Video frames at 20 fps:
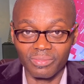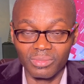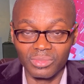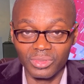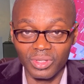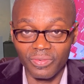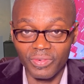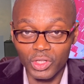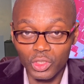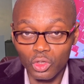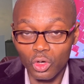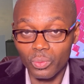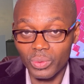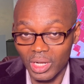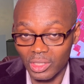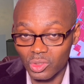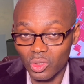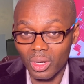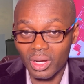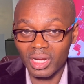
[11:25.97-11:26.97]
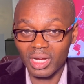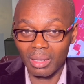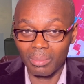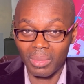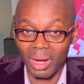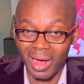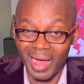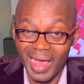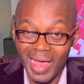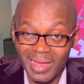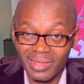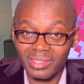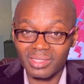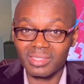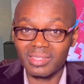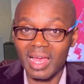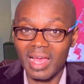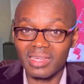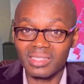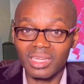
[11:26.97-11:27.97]
even though we are talking about
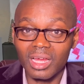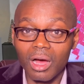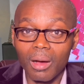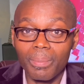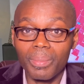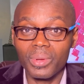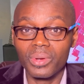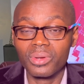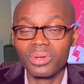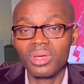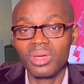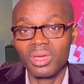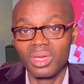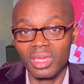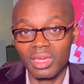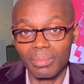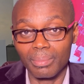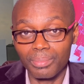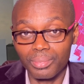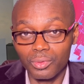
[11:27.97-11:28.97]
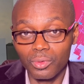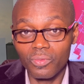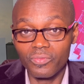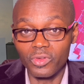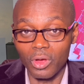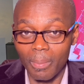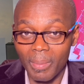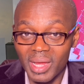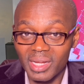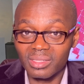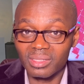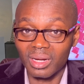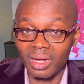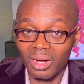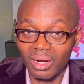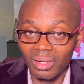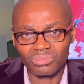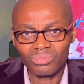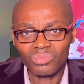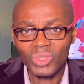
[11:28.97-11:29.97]
exercise helping improve your
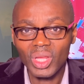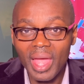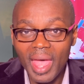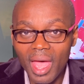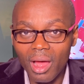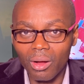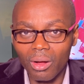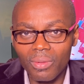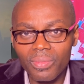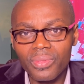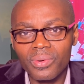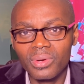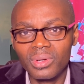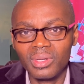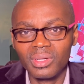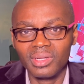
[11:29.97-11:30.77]
mental health,